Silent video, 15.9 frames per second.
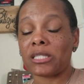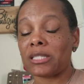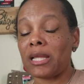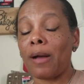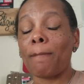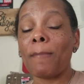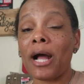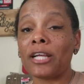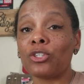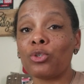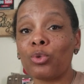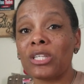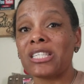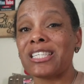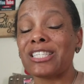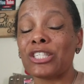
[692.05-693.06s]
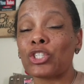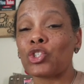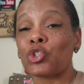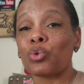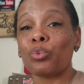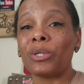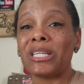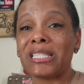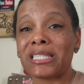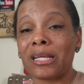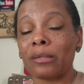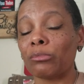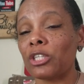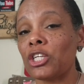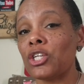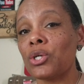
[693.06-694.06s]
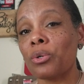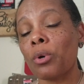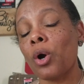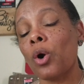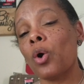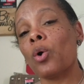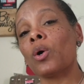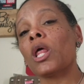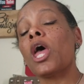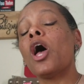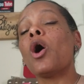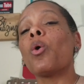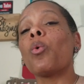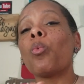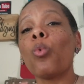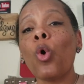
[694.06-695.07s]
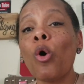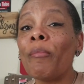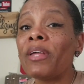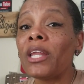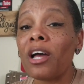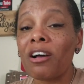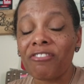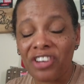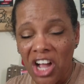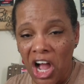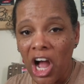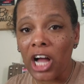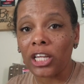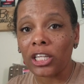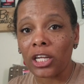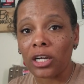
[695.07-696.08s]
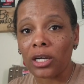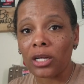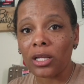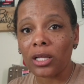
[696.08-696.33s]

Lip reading: Now, mind you, this is a 20-something-year-old woman of color.